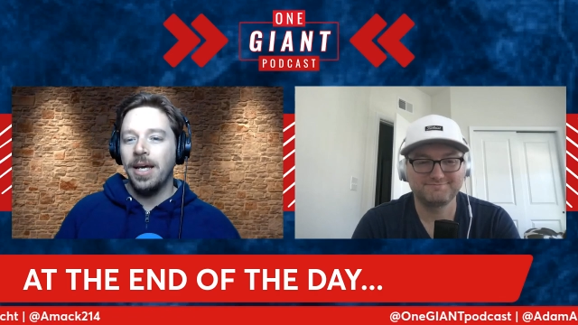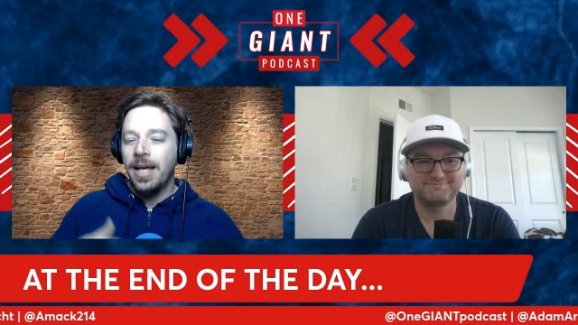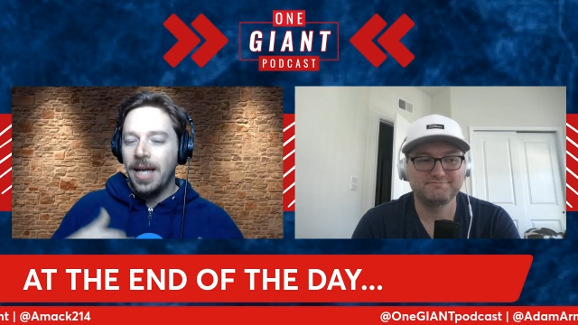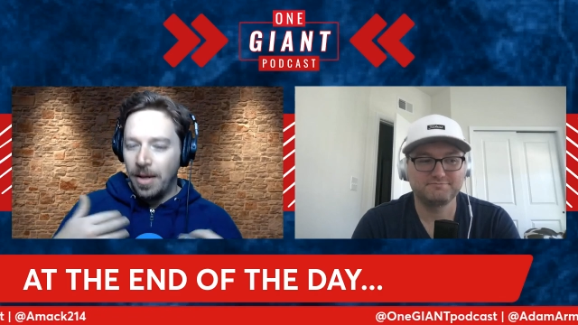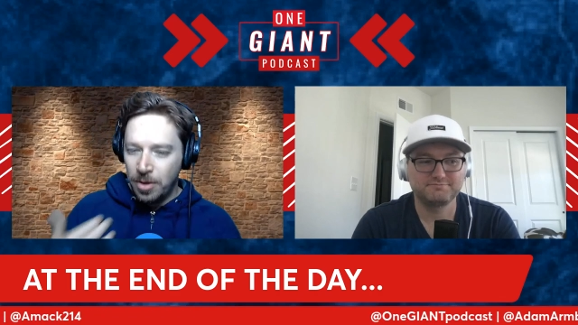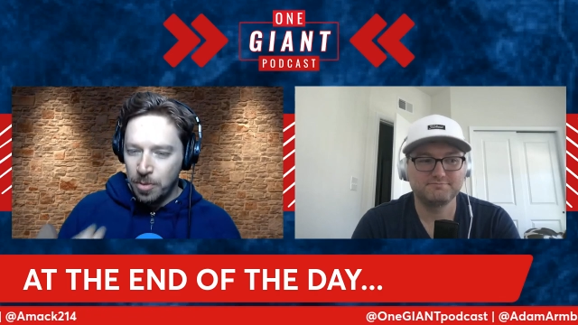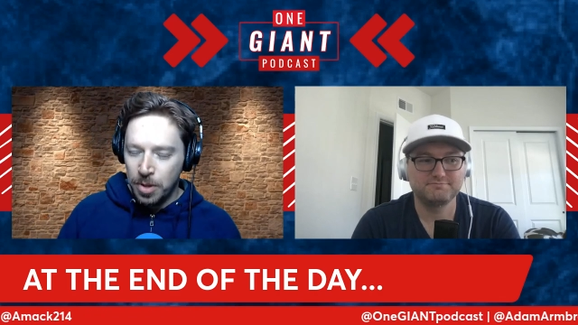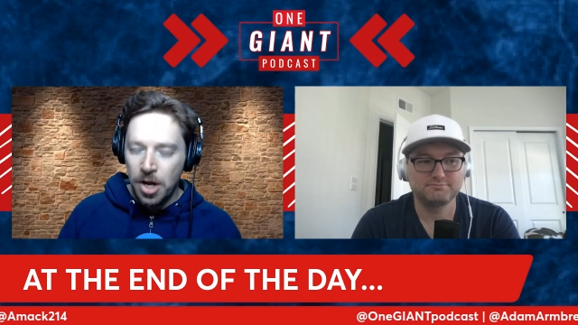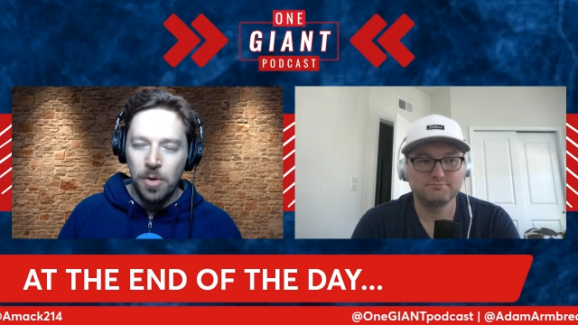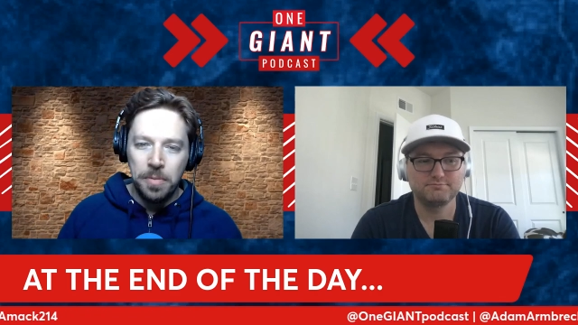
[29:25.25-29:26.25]
Speaker 1: And we know
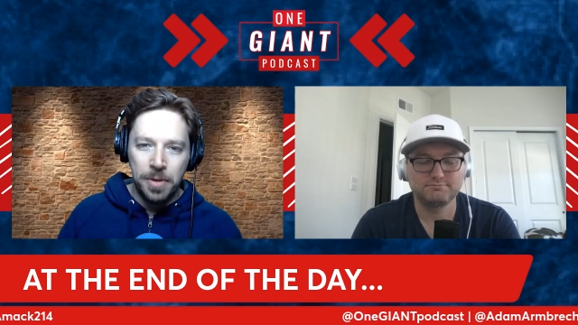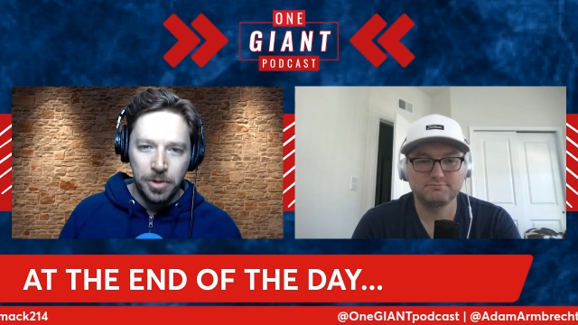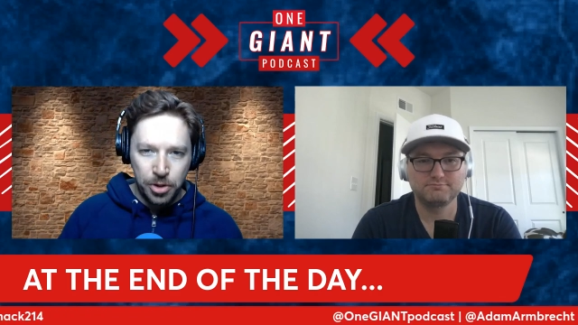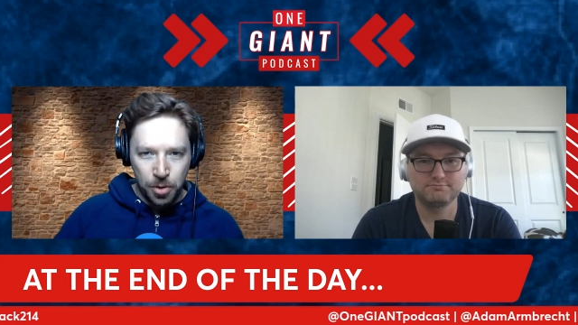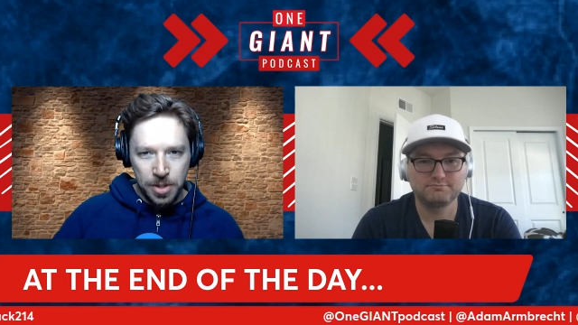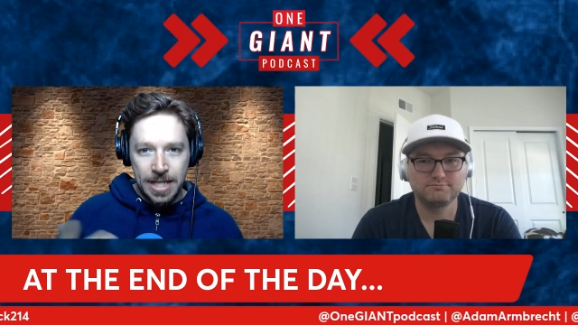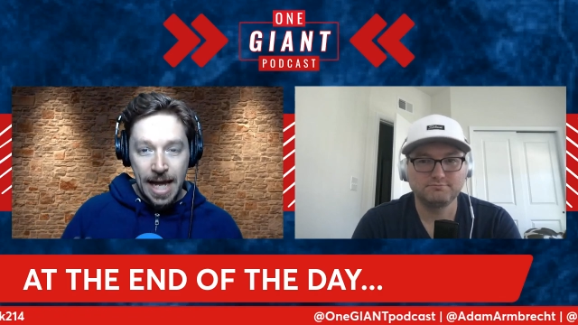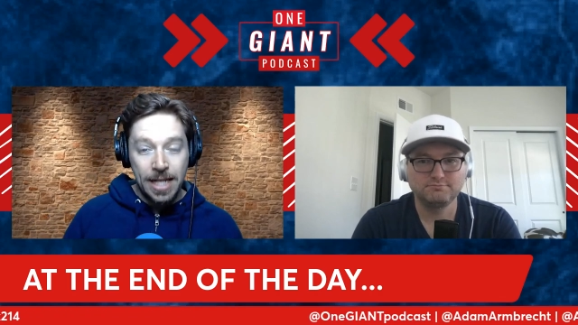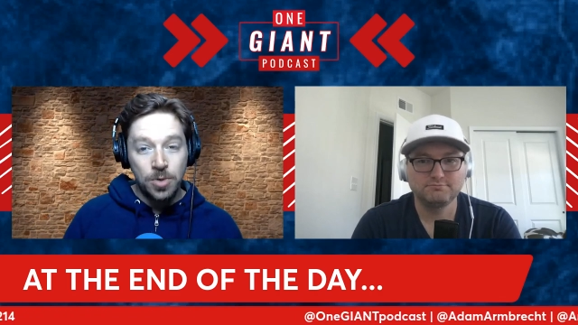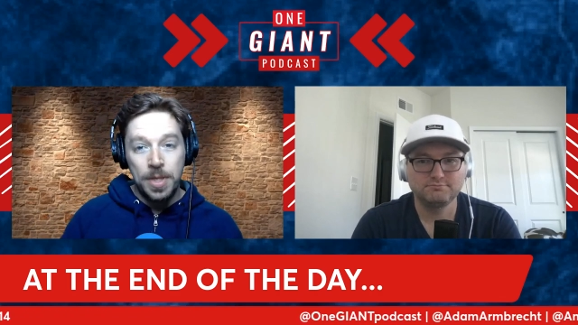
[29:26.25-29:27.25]
we're building towards
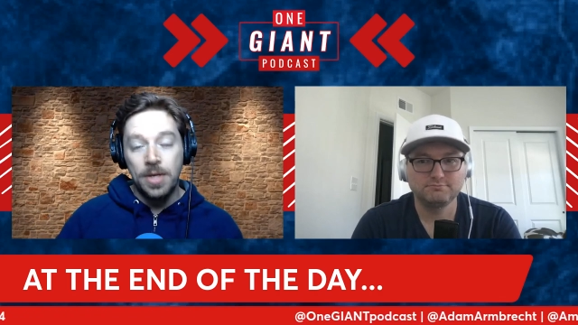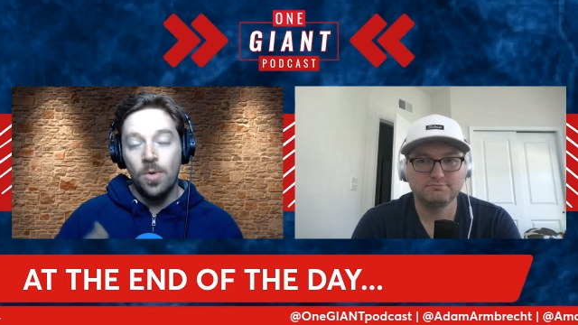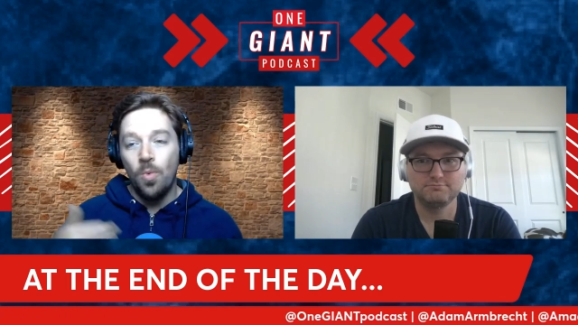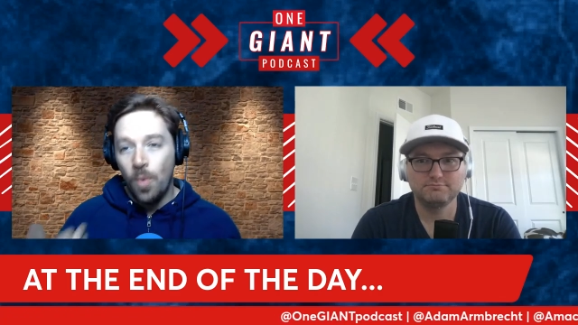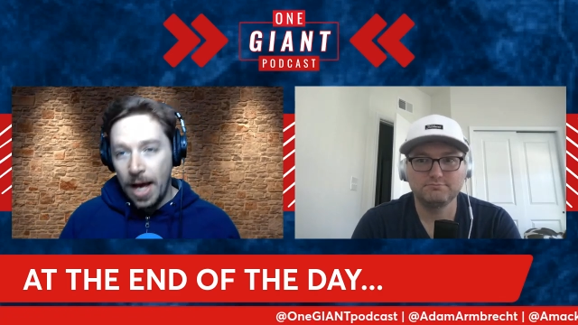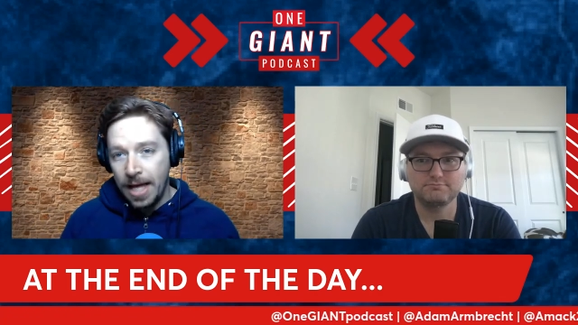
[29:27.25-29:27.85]
next week when